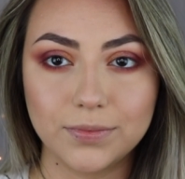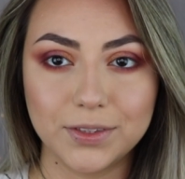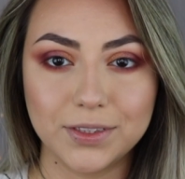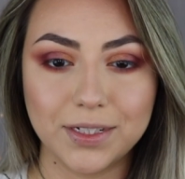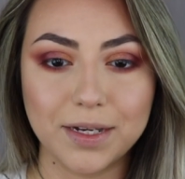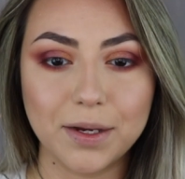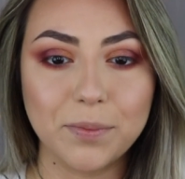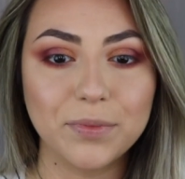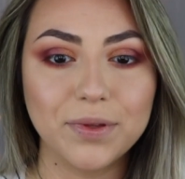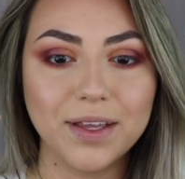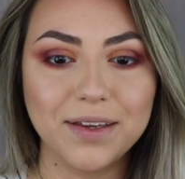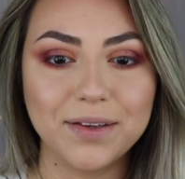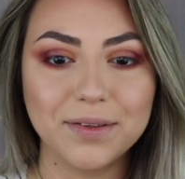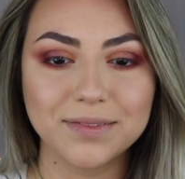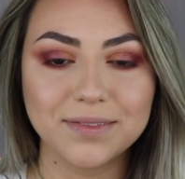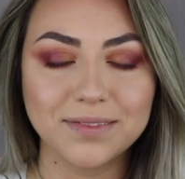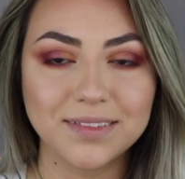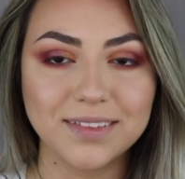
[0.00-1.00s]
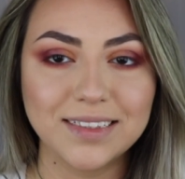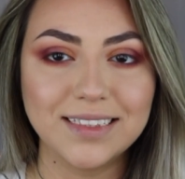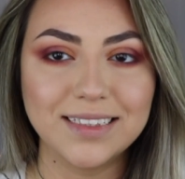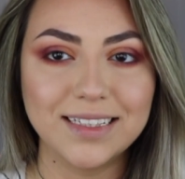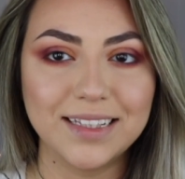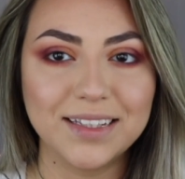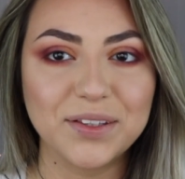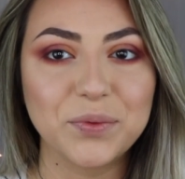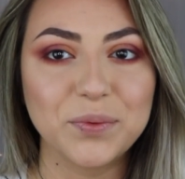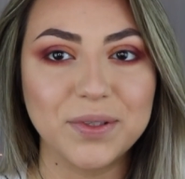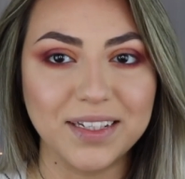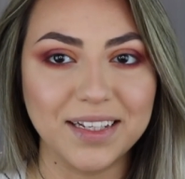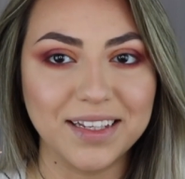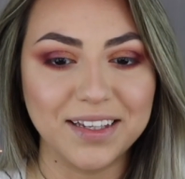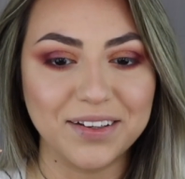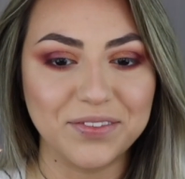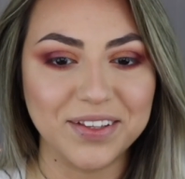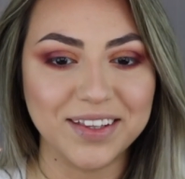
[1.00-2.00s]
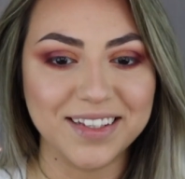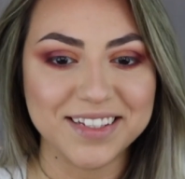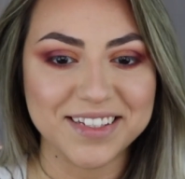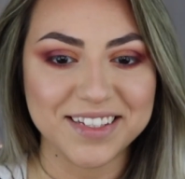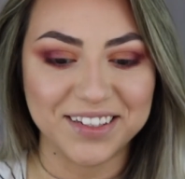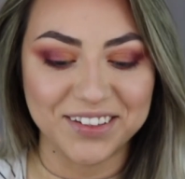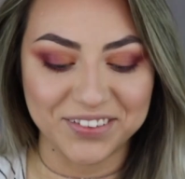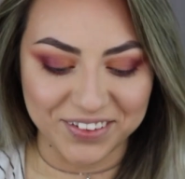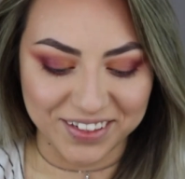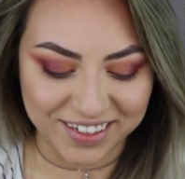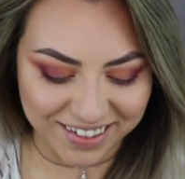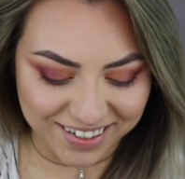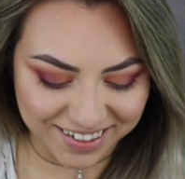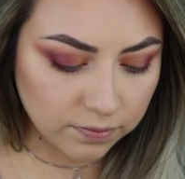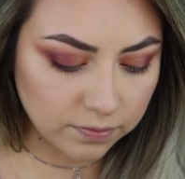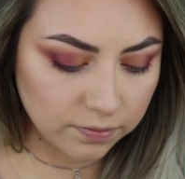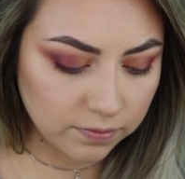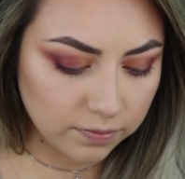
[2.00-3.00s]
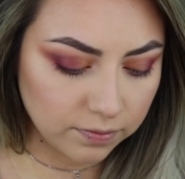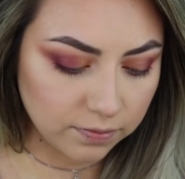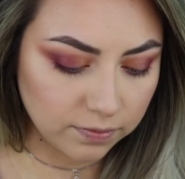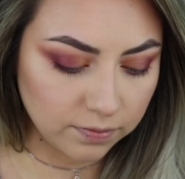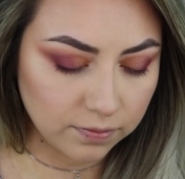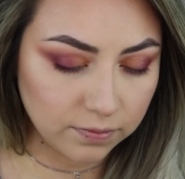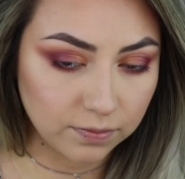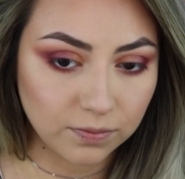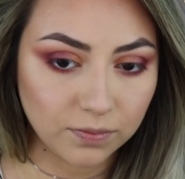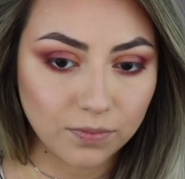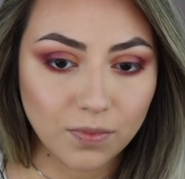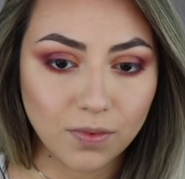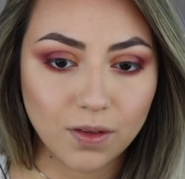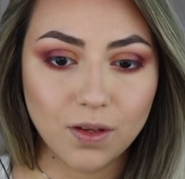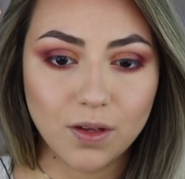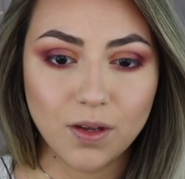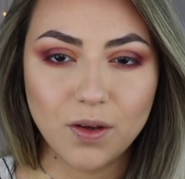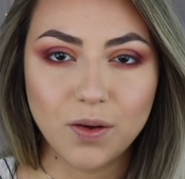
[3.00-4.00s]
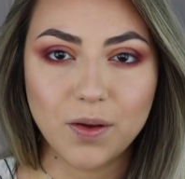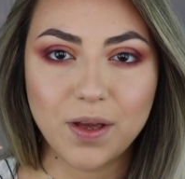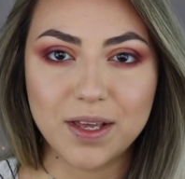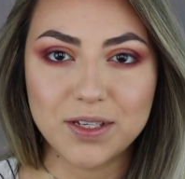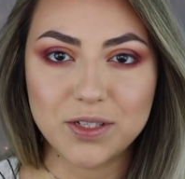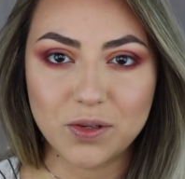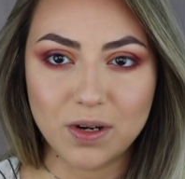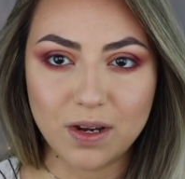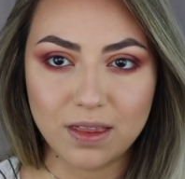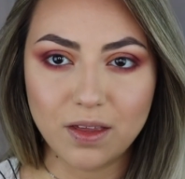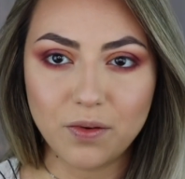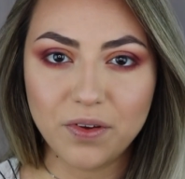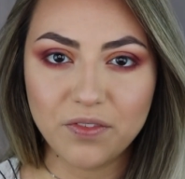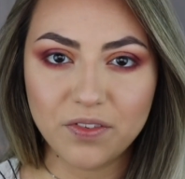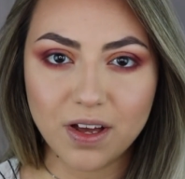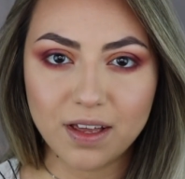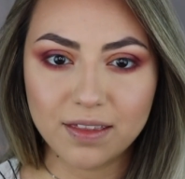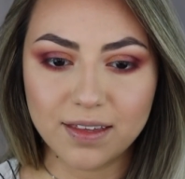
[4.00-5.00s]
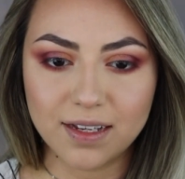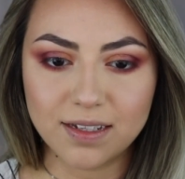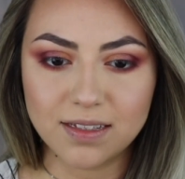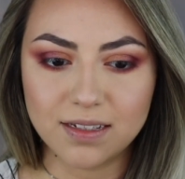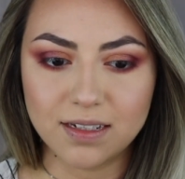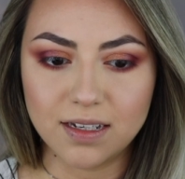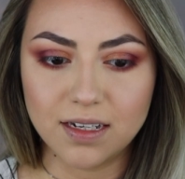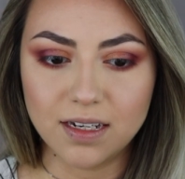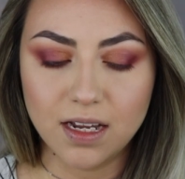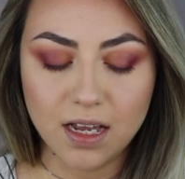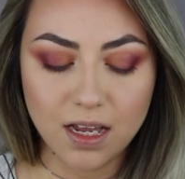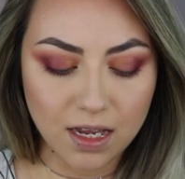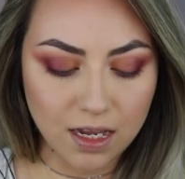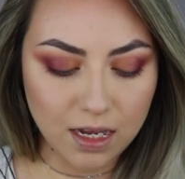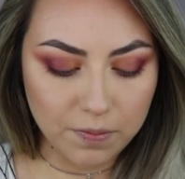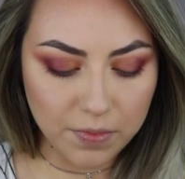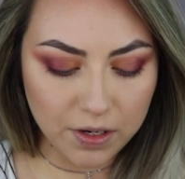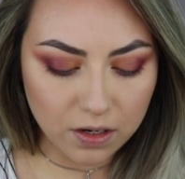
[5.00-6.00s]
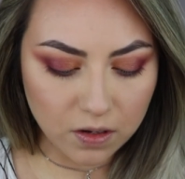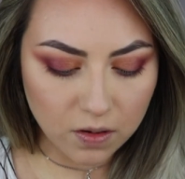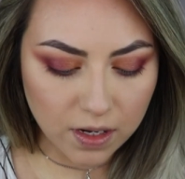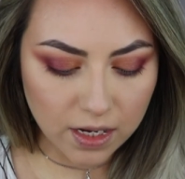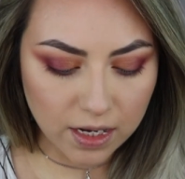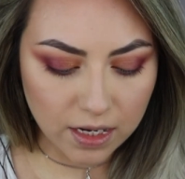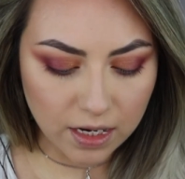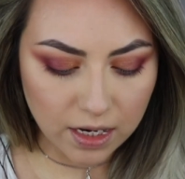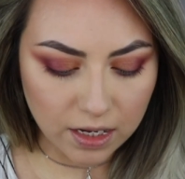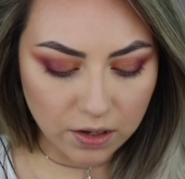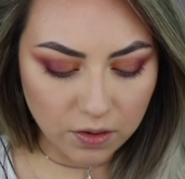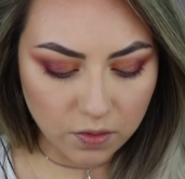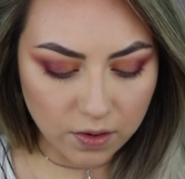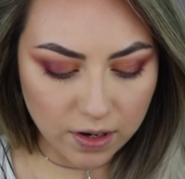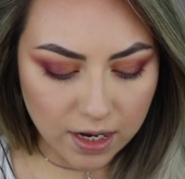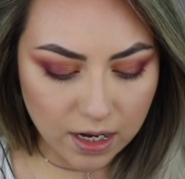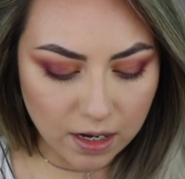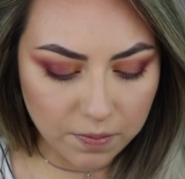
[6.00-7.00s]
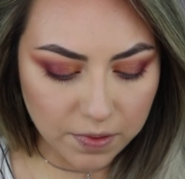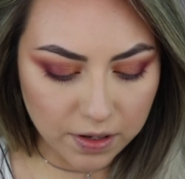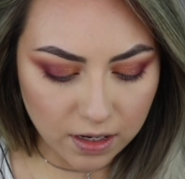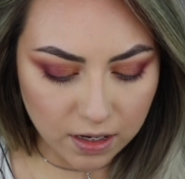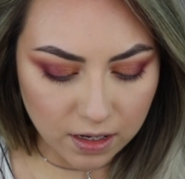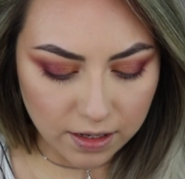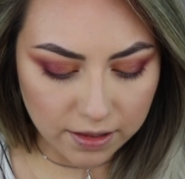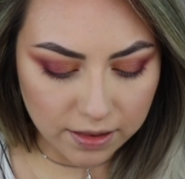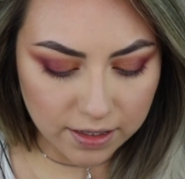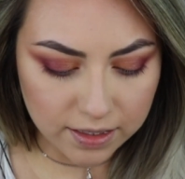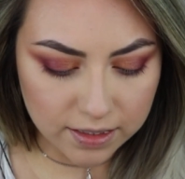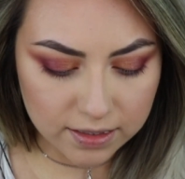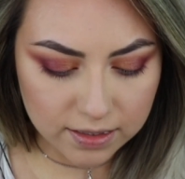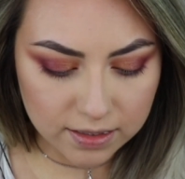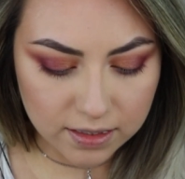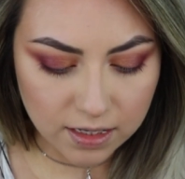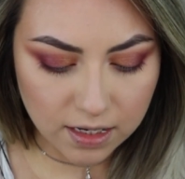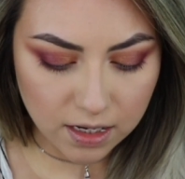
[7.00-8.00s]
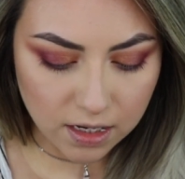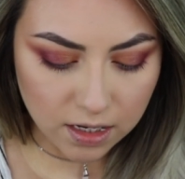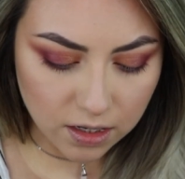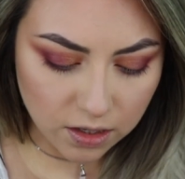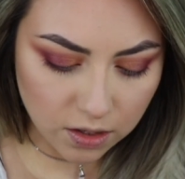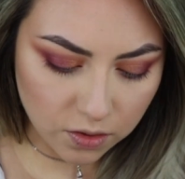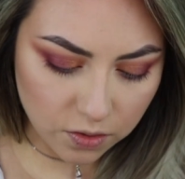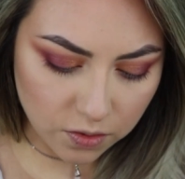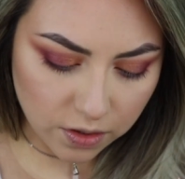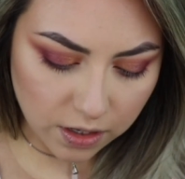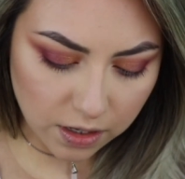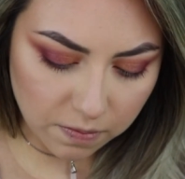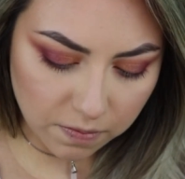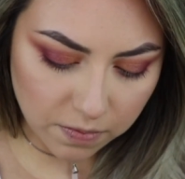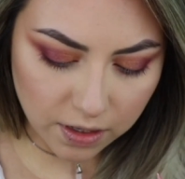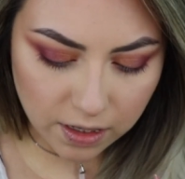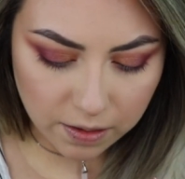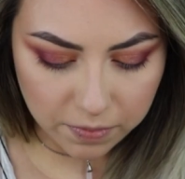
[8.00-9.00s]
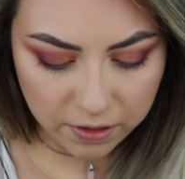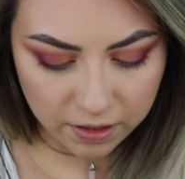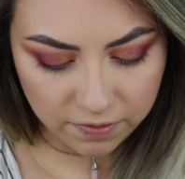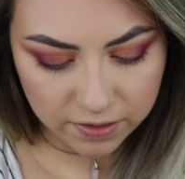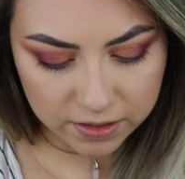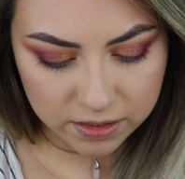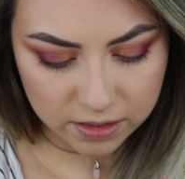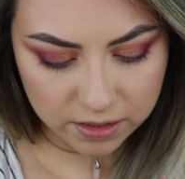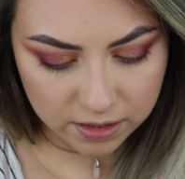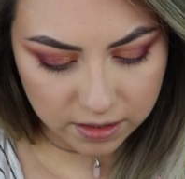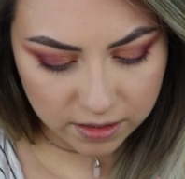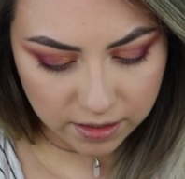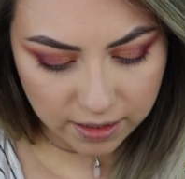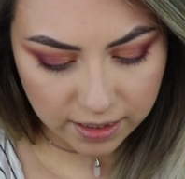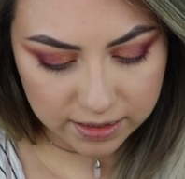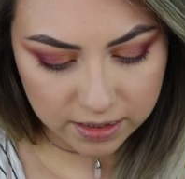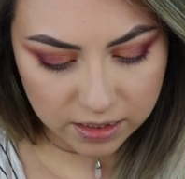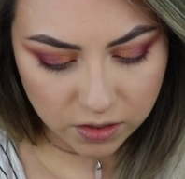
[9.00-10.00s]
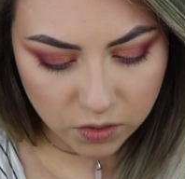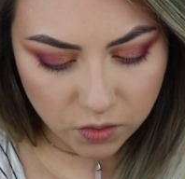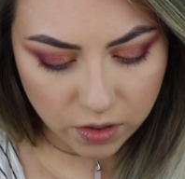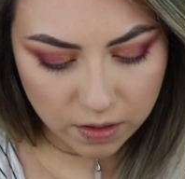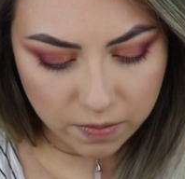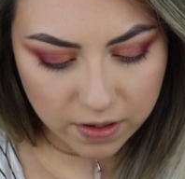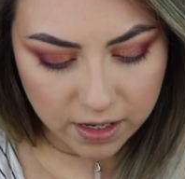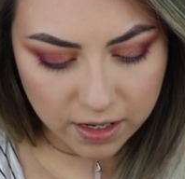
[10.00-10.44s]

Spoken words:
Okay, I'm like really loving this already. Okay, so now that we've got that done, I'm gonna go ahead and grab this cream, I believe it's a cream